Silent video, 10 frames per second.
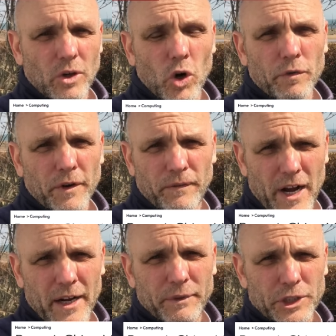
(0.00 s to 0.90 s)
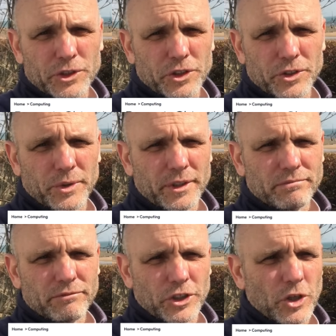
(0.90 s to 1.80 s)
over five years to do it,
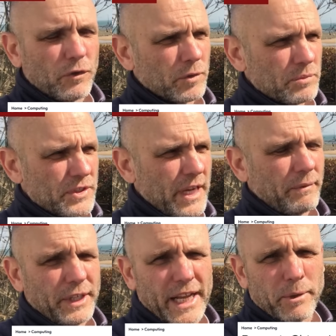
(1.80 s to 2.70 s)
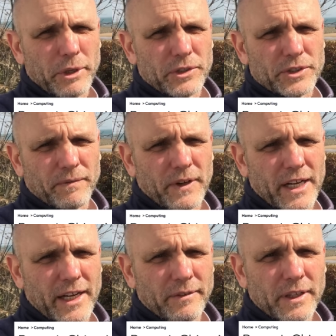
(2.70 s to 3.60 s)
to go from seven nanometers to
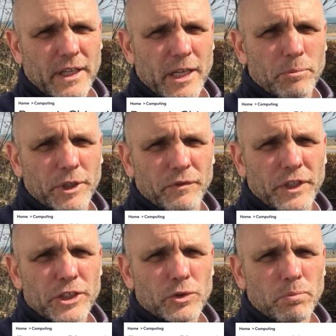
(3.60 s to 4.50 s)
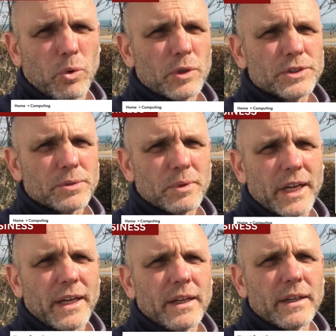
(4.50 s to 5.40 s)
five. But if these reports are
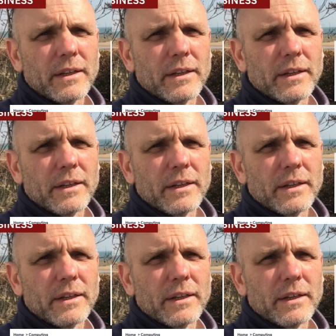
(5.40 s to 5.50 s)
right,